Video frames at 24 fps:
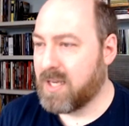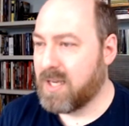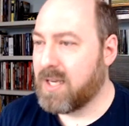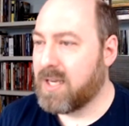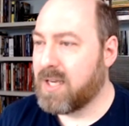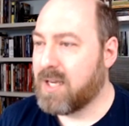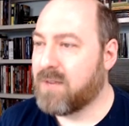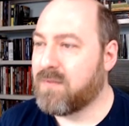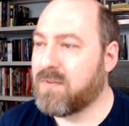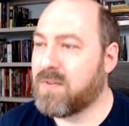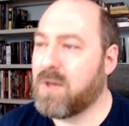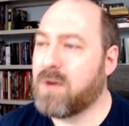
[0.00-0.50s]

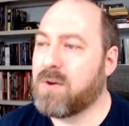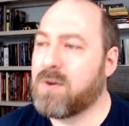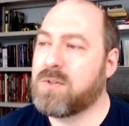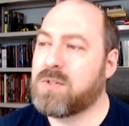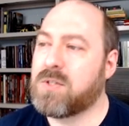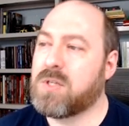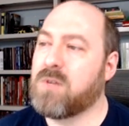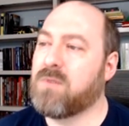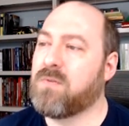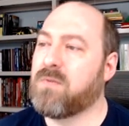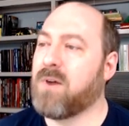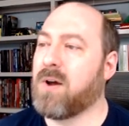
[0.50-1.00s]
If those
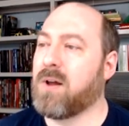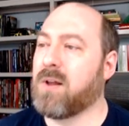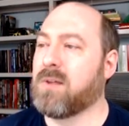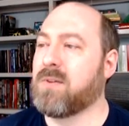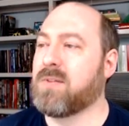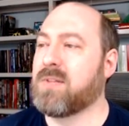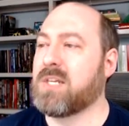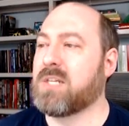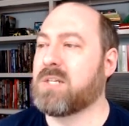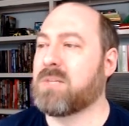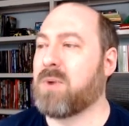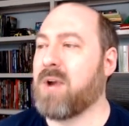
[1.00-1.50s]
who follow
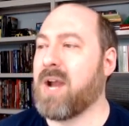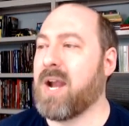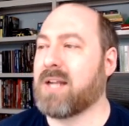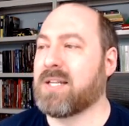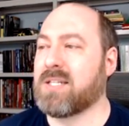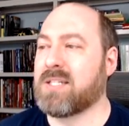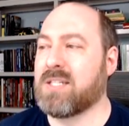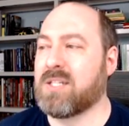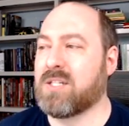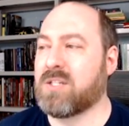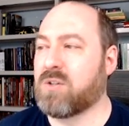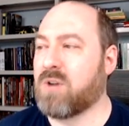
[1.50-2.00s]
these
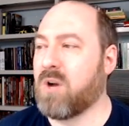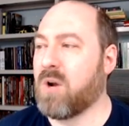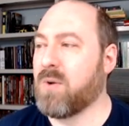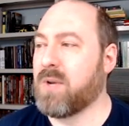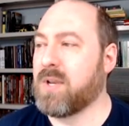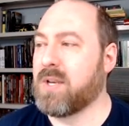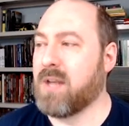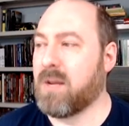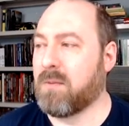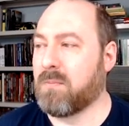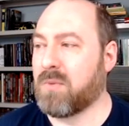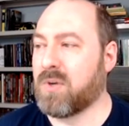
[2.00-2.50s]
practices grow
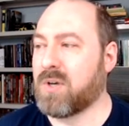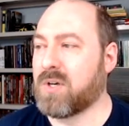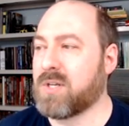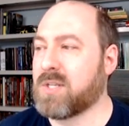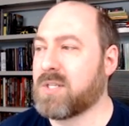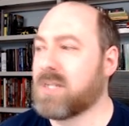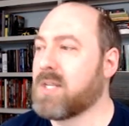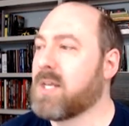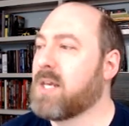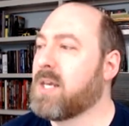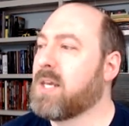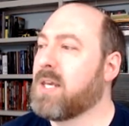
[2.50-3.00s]
in
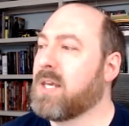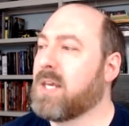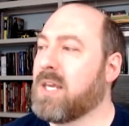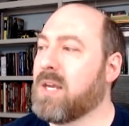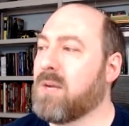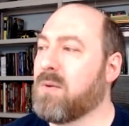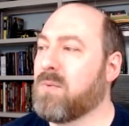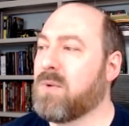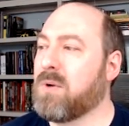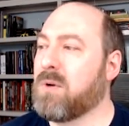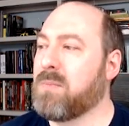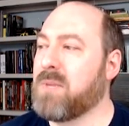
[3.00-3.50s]
numbers,
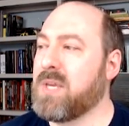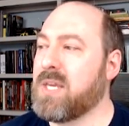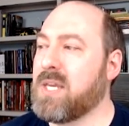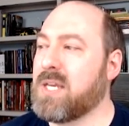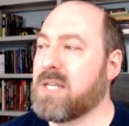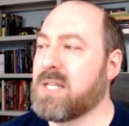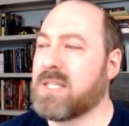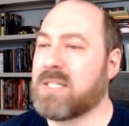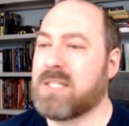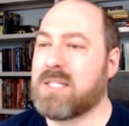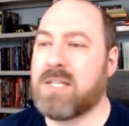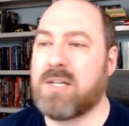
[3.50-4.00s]
it will be
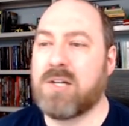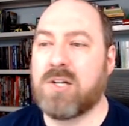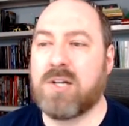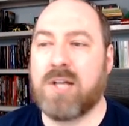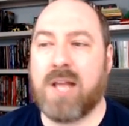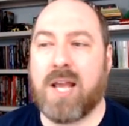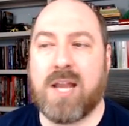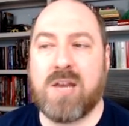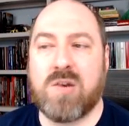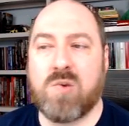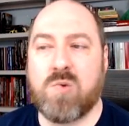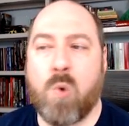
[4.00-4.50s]

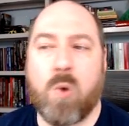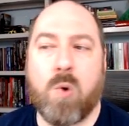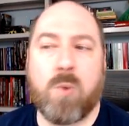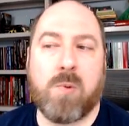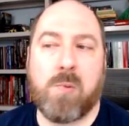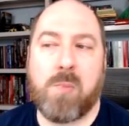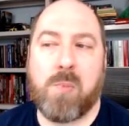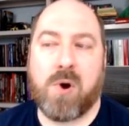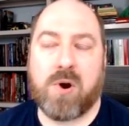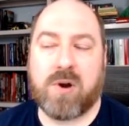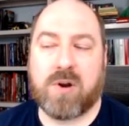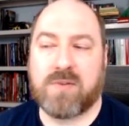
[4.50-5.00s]
considered a normal
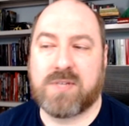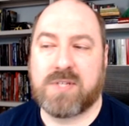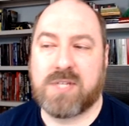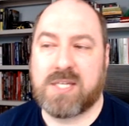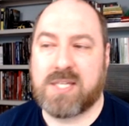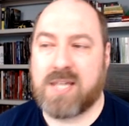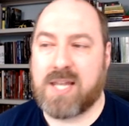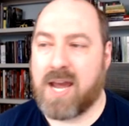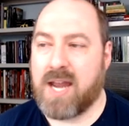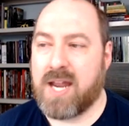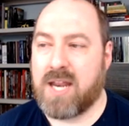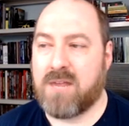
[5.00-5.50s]
part of
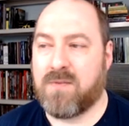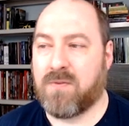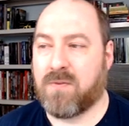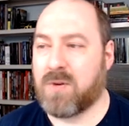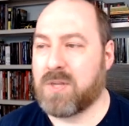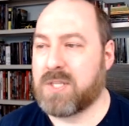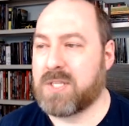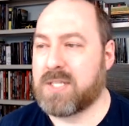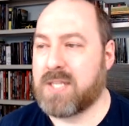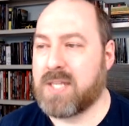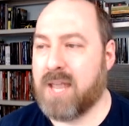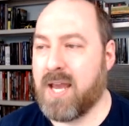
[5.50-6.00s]
society for
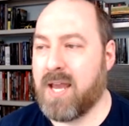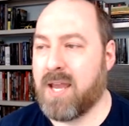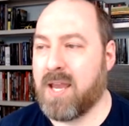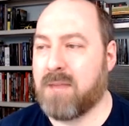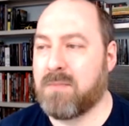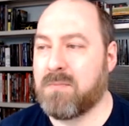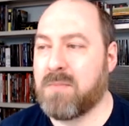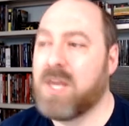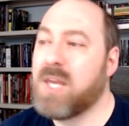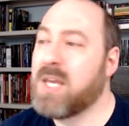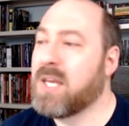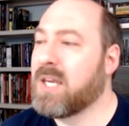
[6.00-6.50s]
its
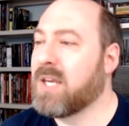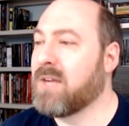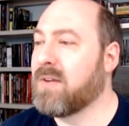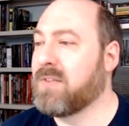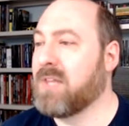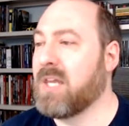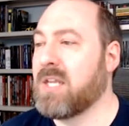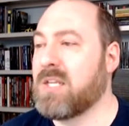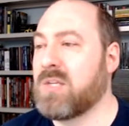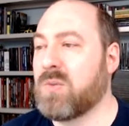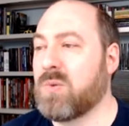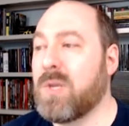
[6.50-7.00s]
time. If
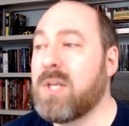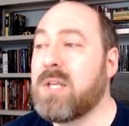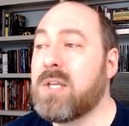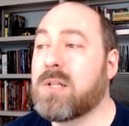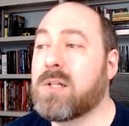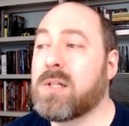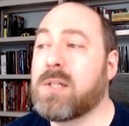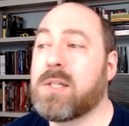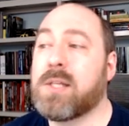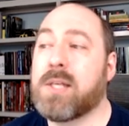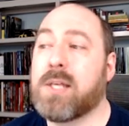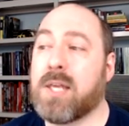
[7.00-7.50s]
they
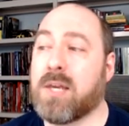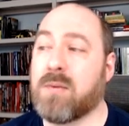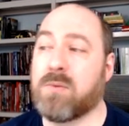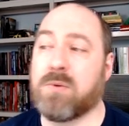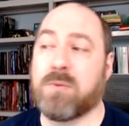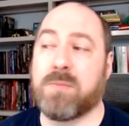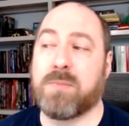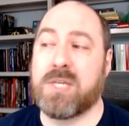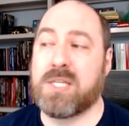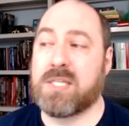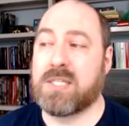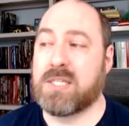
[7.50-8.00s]
dwindle, it
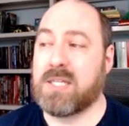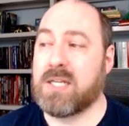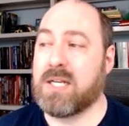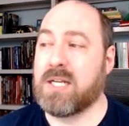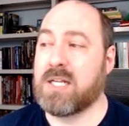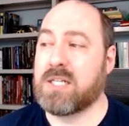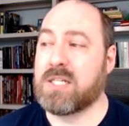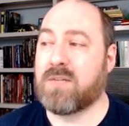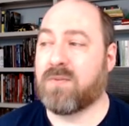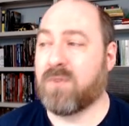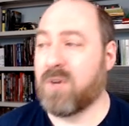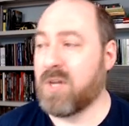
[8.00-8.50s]
will be seen
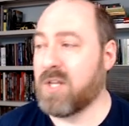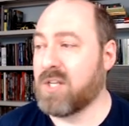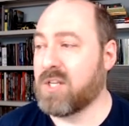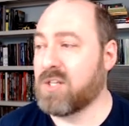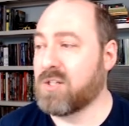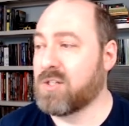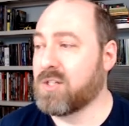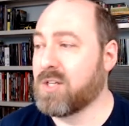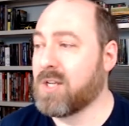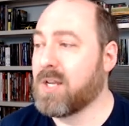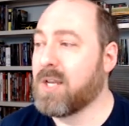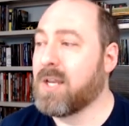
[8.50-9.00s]
as
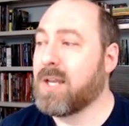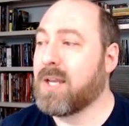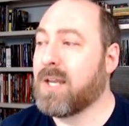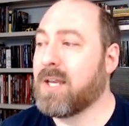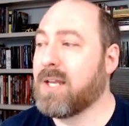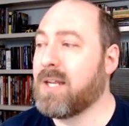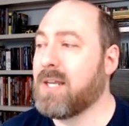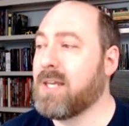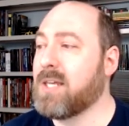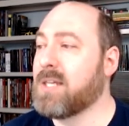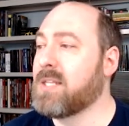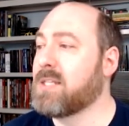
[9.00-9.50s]
fringe.
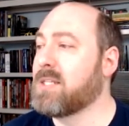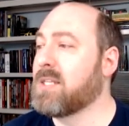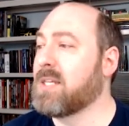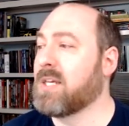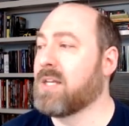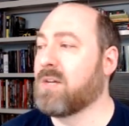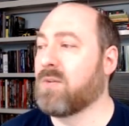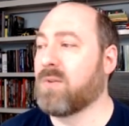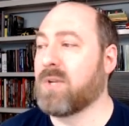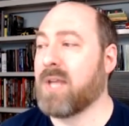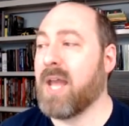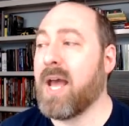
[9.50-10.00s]
It is,
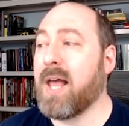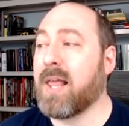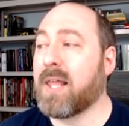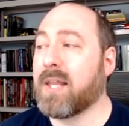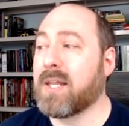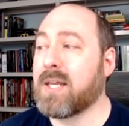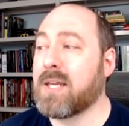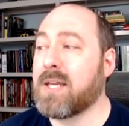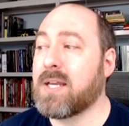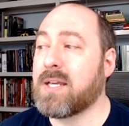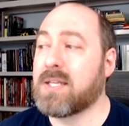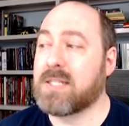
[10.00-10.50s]
in
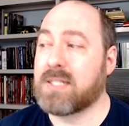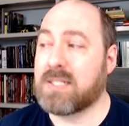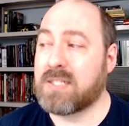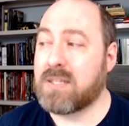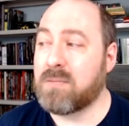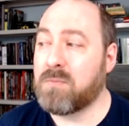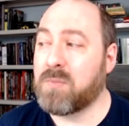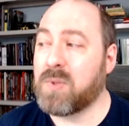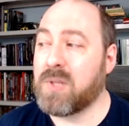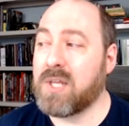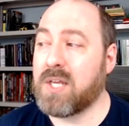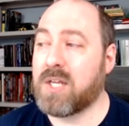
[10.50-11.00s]
reality,
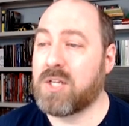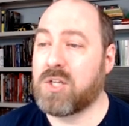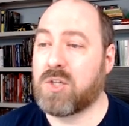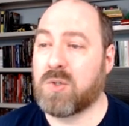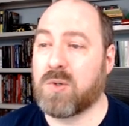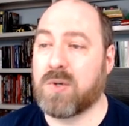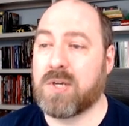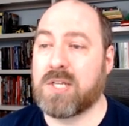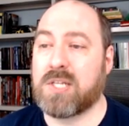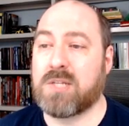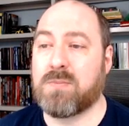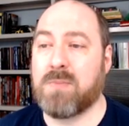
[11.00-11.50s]
simply a
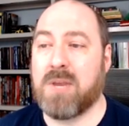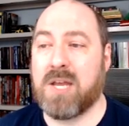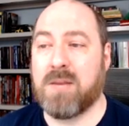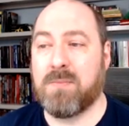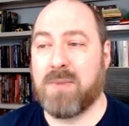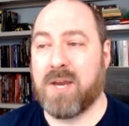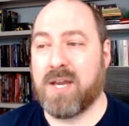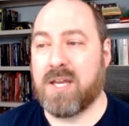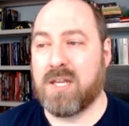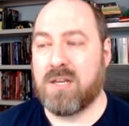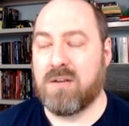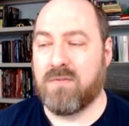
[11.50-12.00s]
choice made
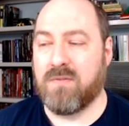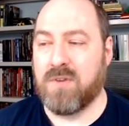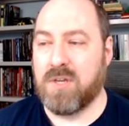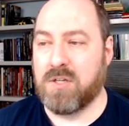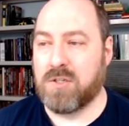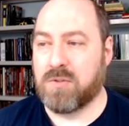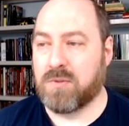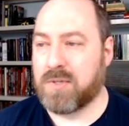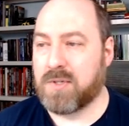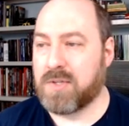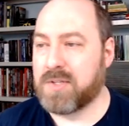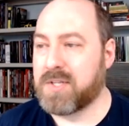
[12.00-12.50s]
by
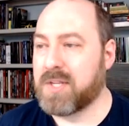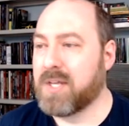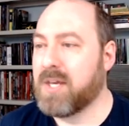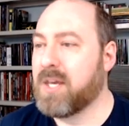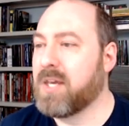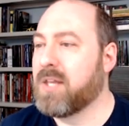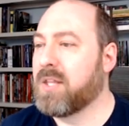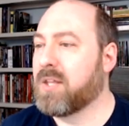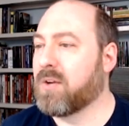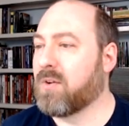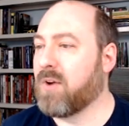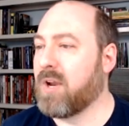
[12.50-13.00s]
individuals.
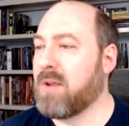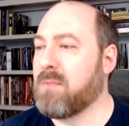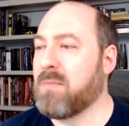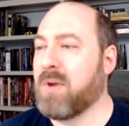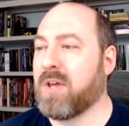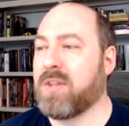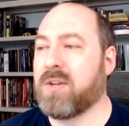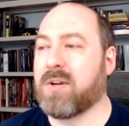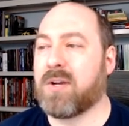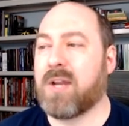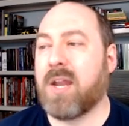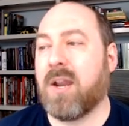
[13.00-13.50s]
The Great
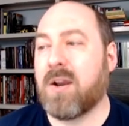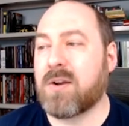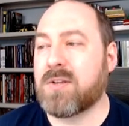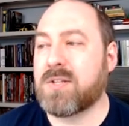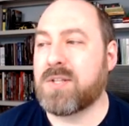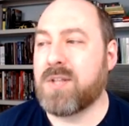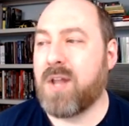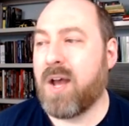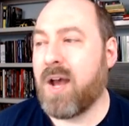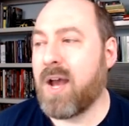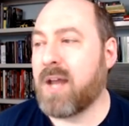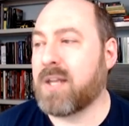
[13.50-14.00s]
Mother cares
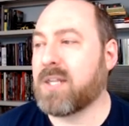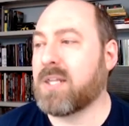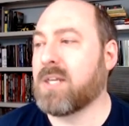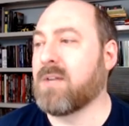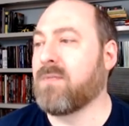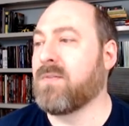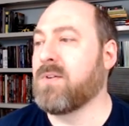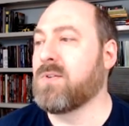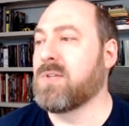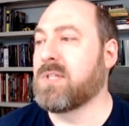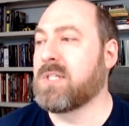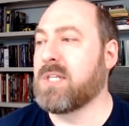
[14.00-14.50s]
not
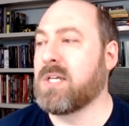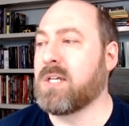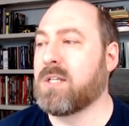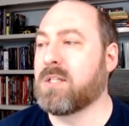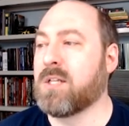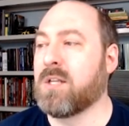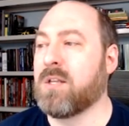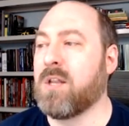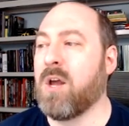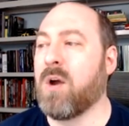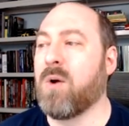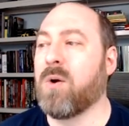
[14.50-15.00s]
if you seek
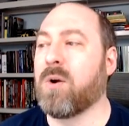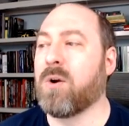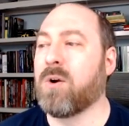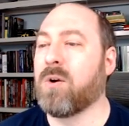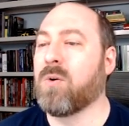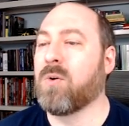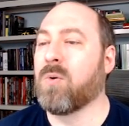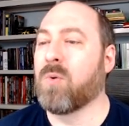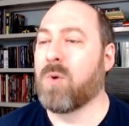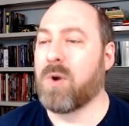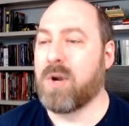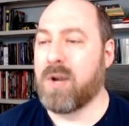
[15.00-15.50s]
to know
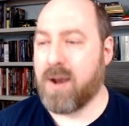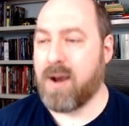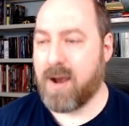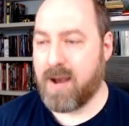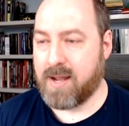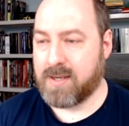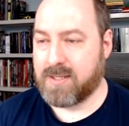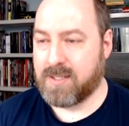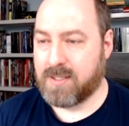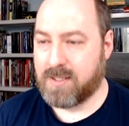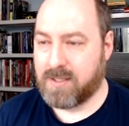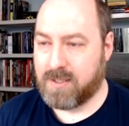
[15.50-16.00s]
her or
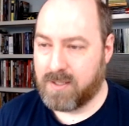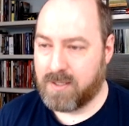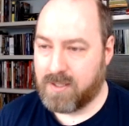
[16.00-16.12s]
not.